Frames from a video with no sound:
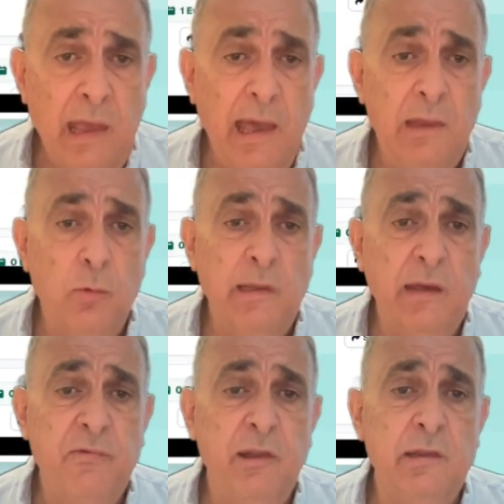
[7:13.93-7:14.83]
And when
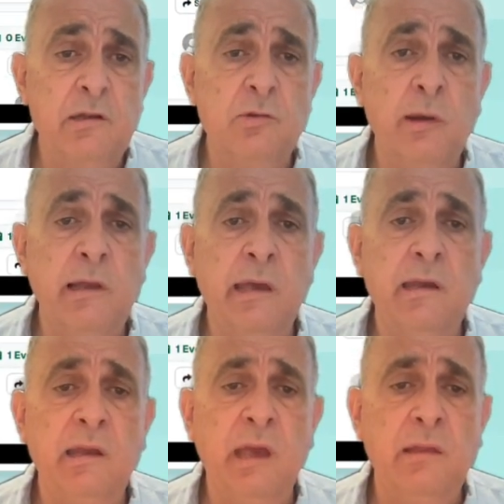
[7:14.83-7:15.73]
I filter the one I
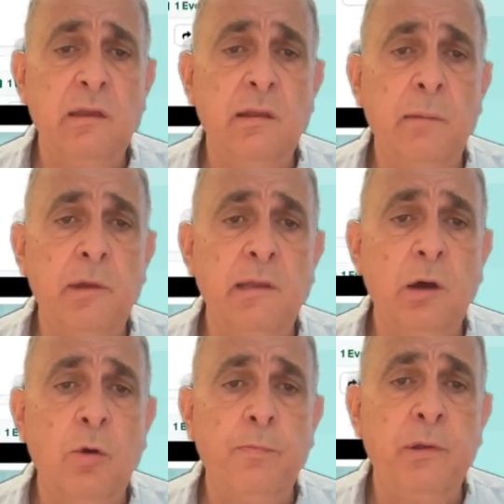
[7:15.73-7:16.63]
created, I'm going
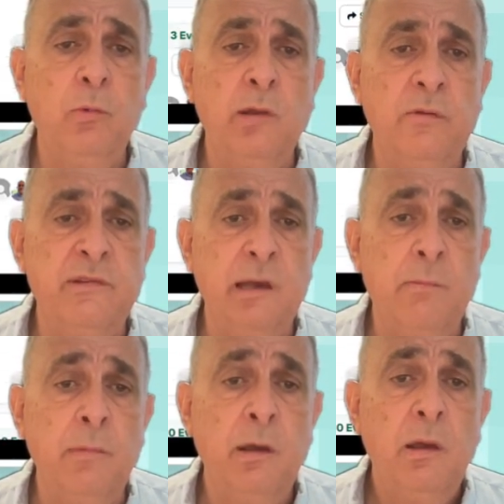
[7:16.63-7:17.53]
to open one of
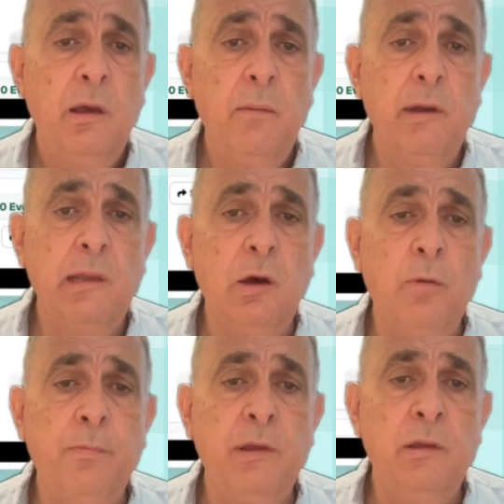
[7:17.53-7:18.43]
them. I'm going to
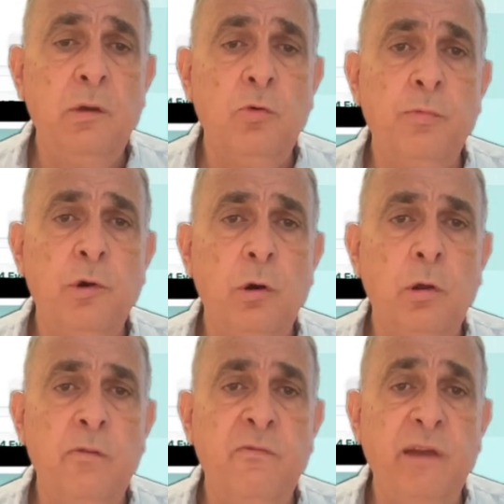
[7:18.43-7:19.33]
open a group
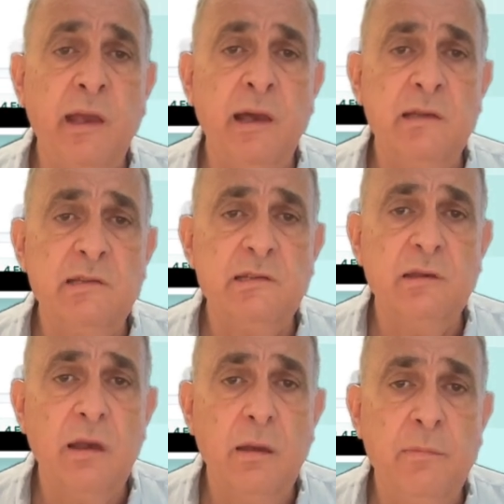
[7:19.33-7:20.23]
called Vegas
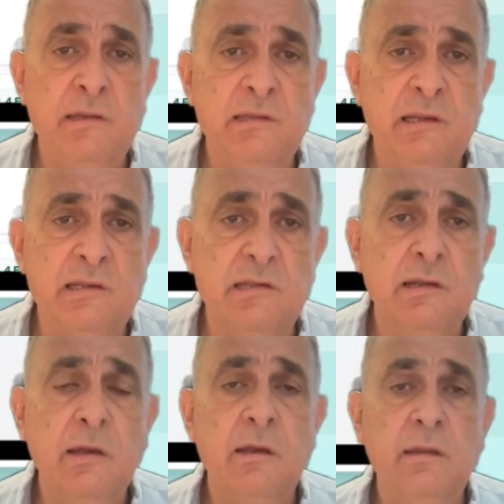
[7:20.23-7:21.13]
Business
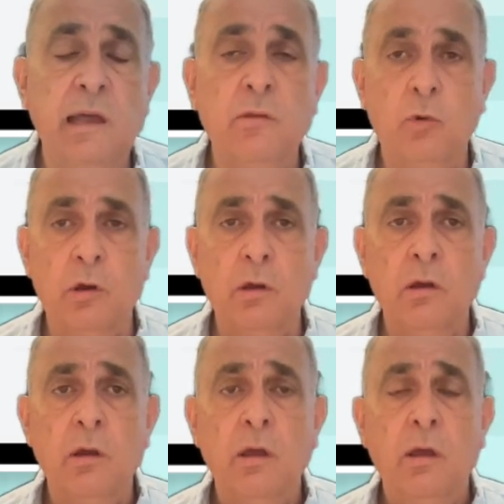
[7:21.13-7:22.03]
Network.
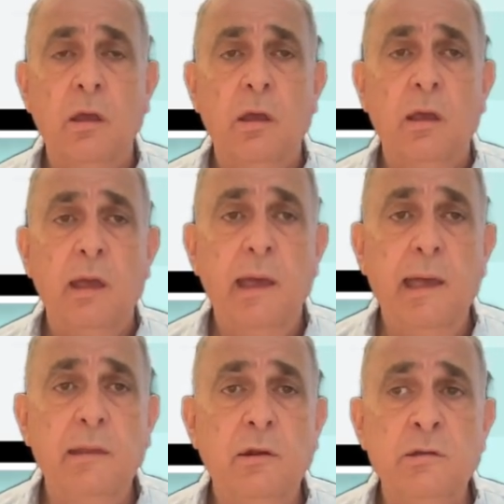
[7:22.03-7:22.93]

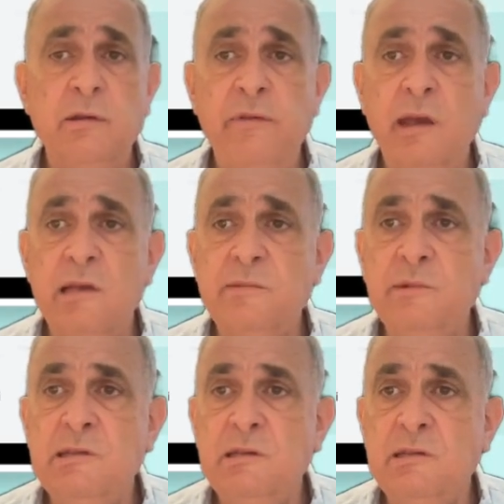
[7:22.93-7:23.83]
And on the Vegas
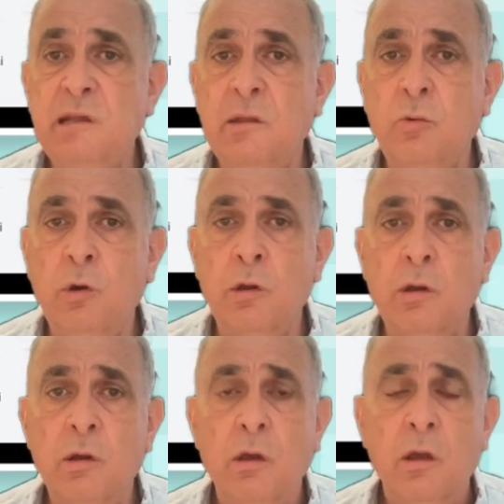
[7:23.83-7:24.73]
Business Network,